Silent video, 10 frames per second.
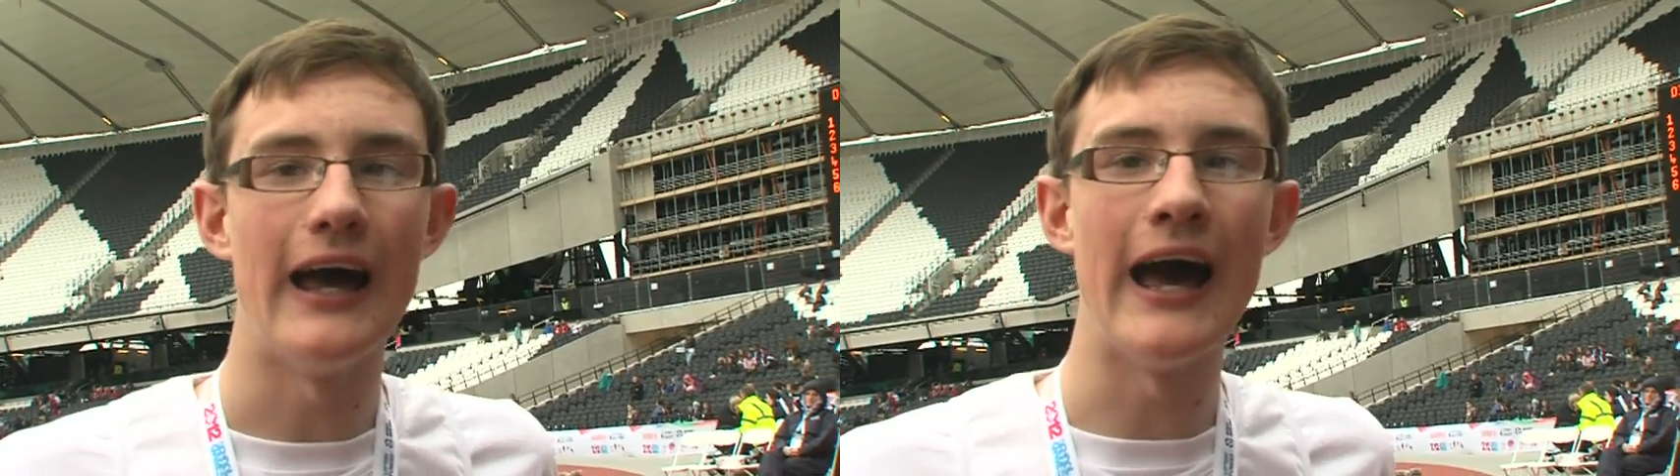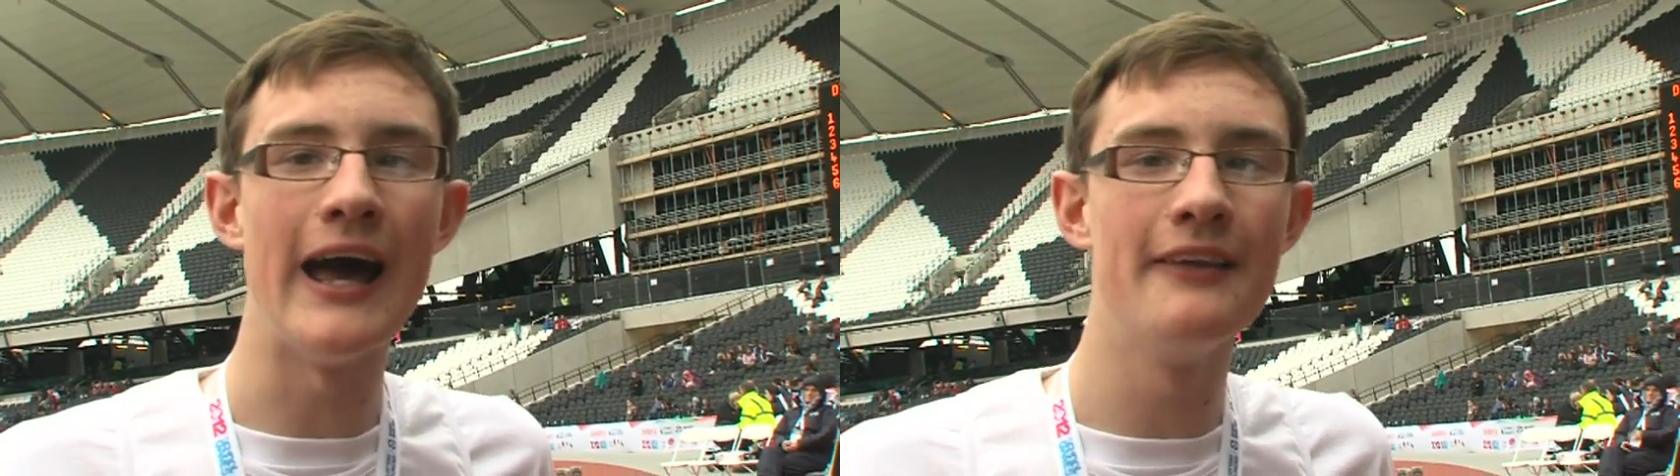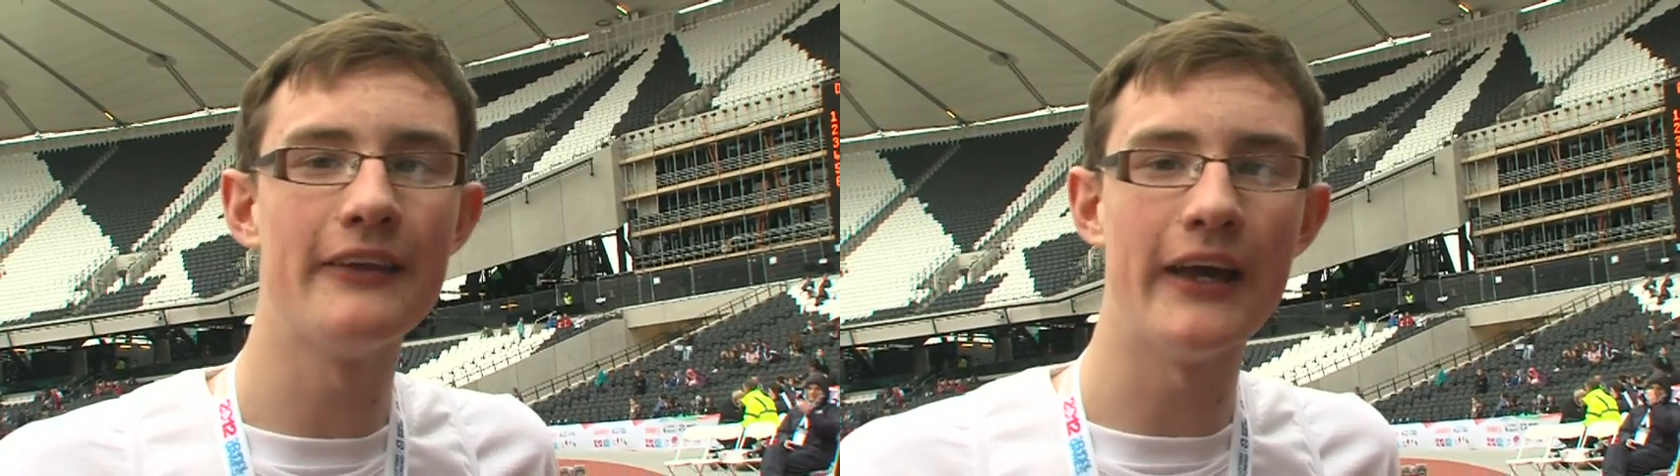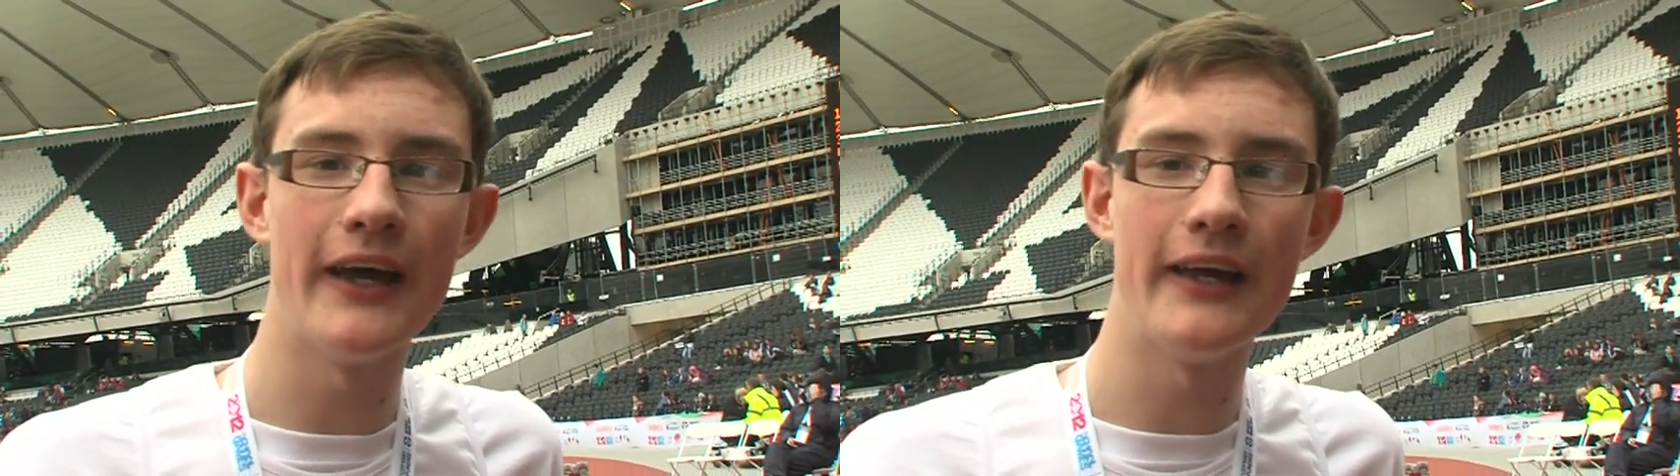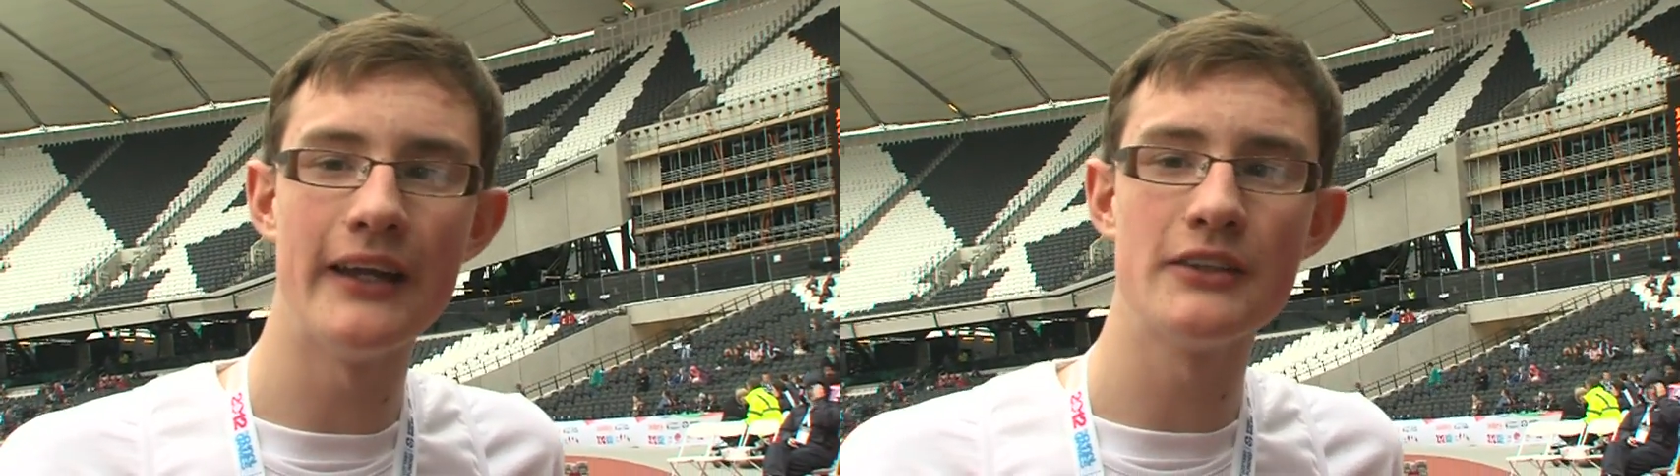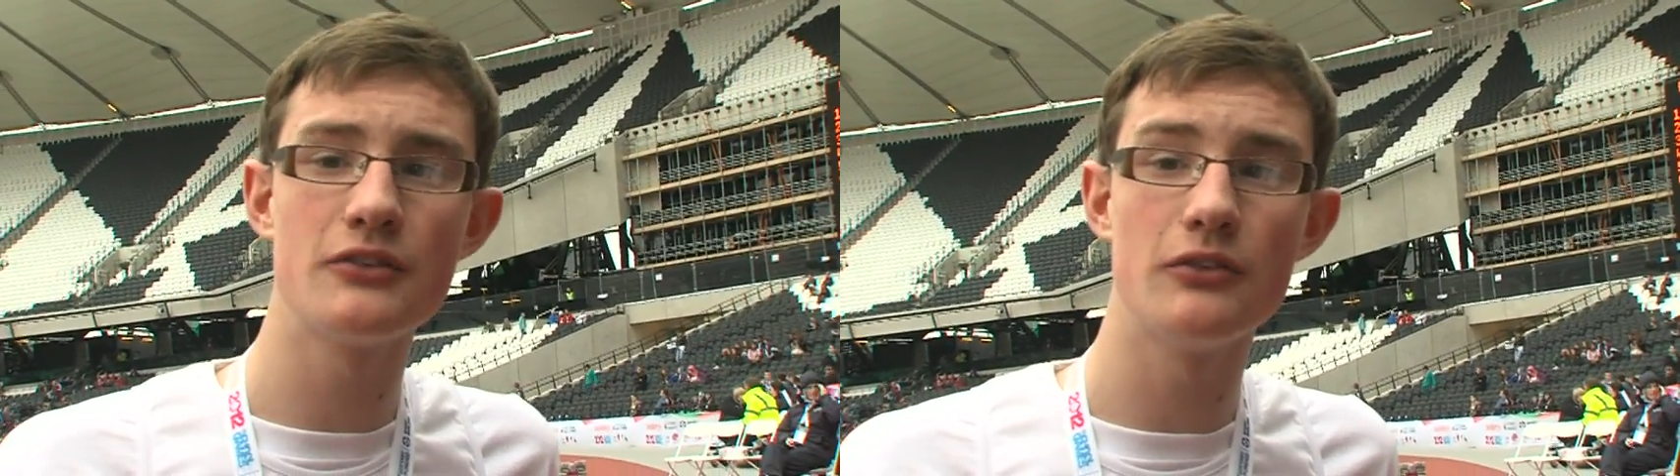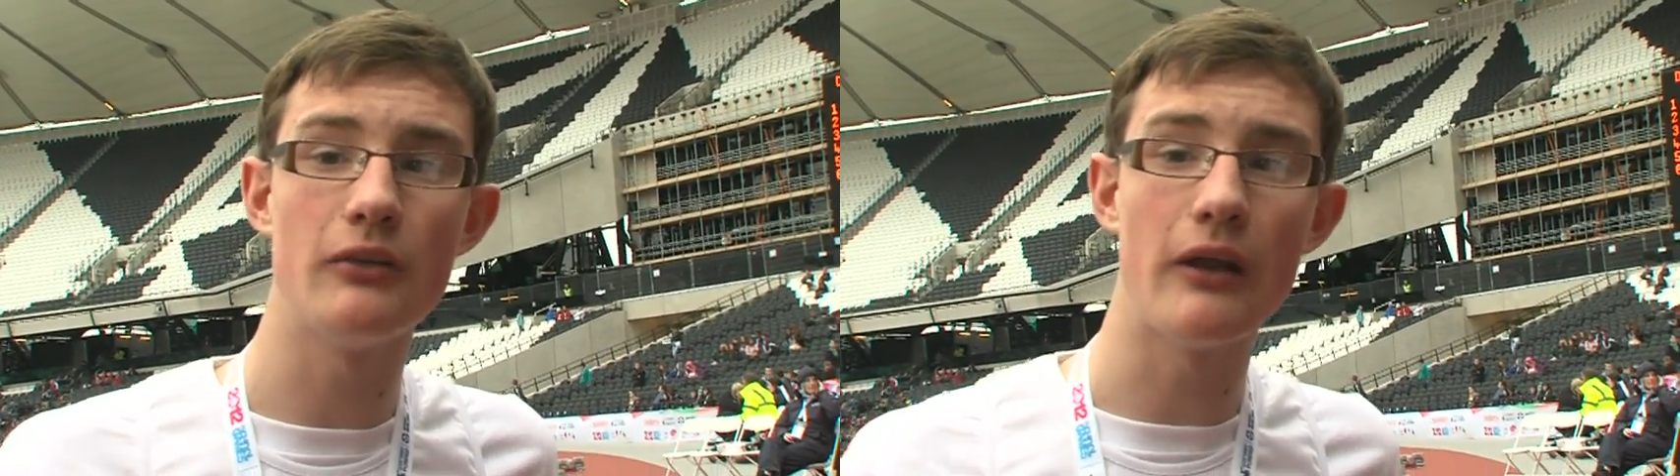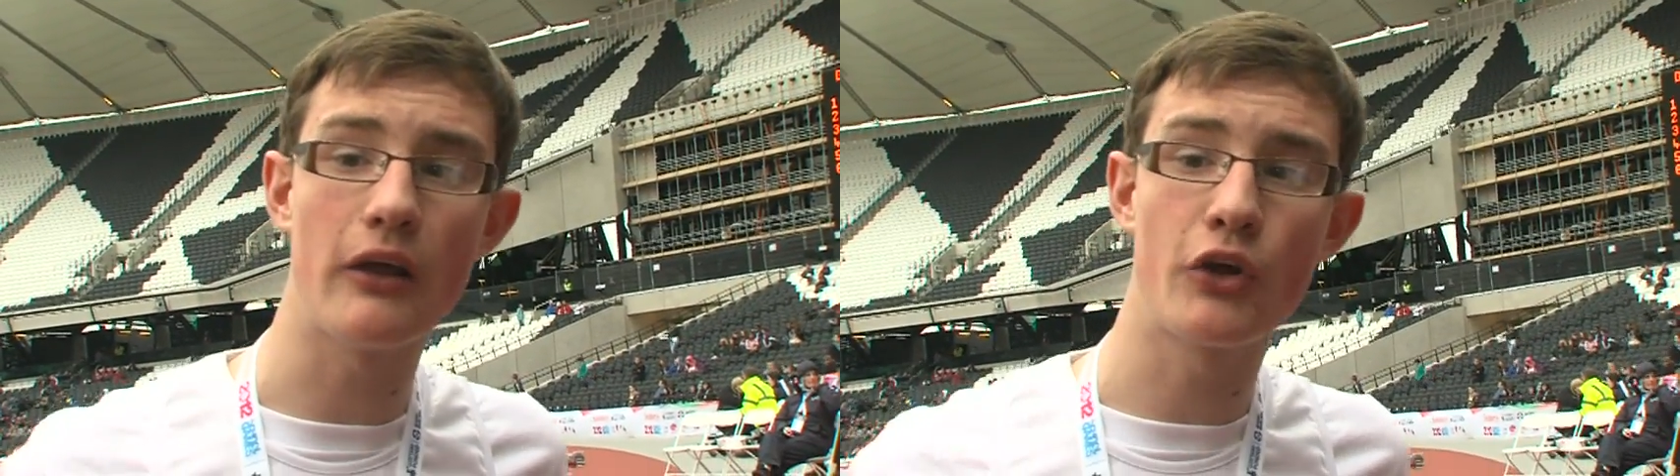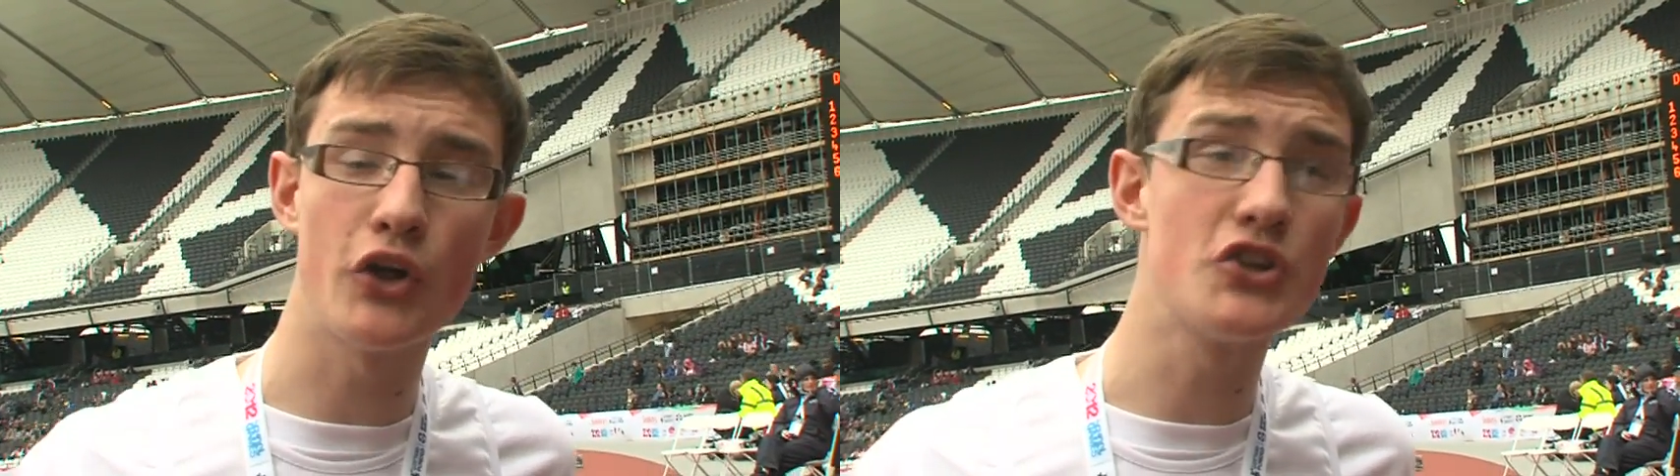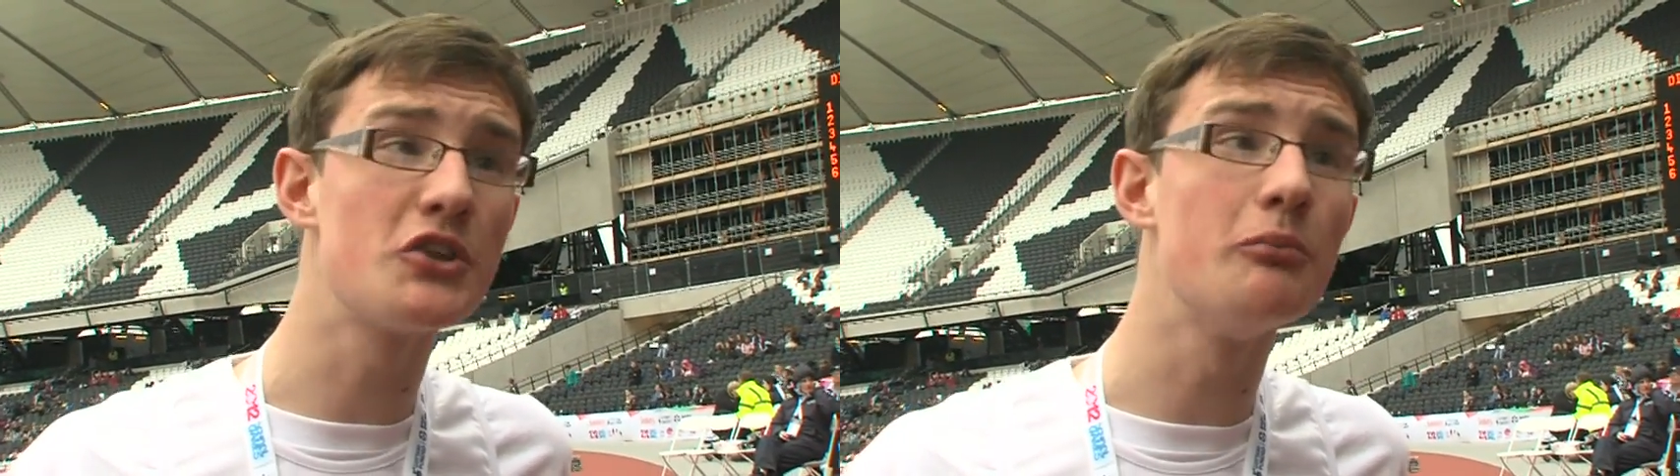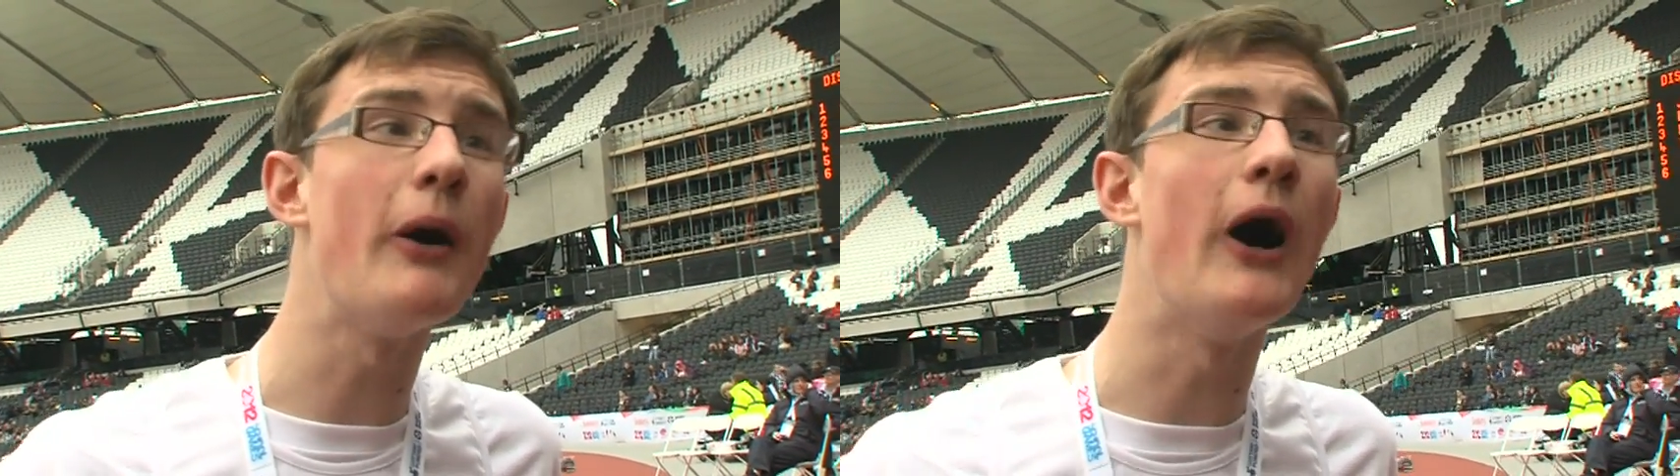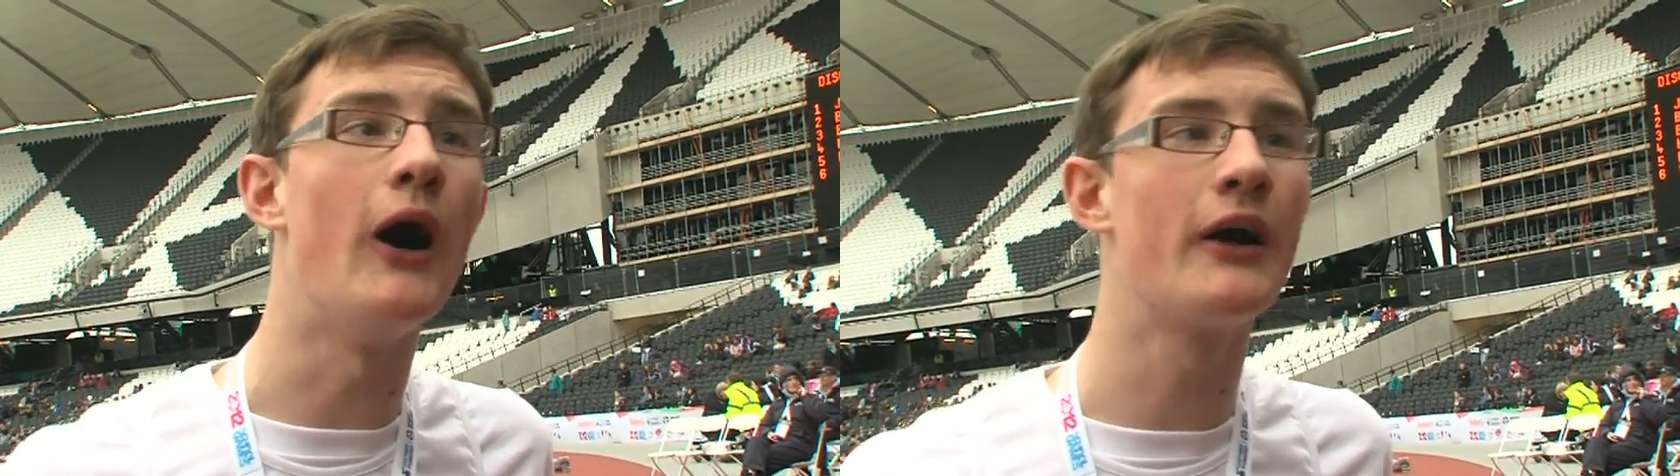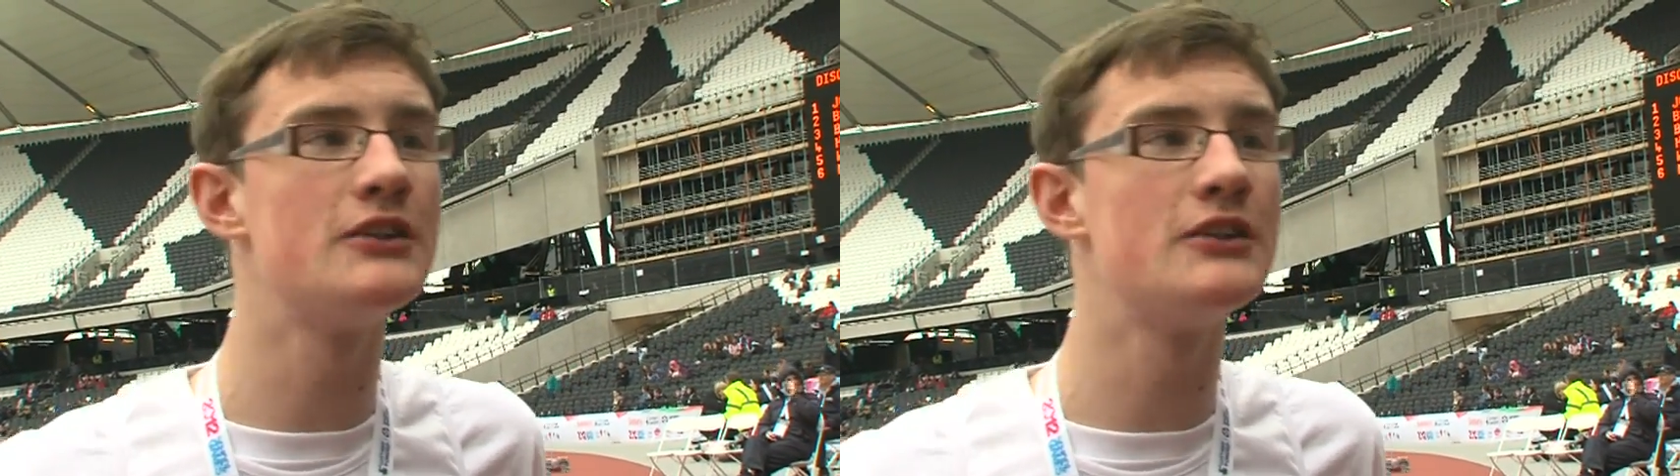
and uh, there's Goodison Park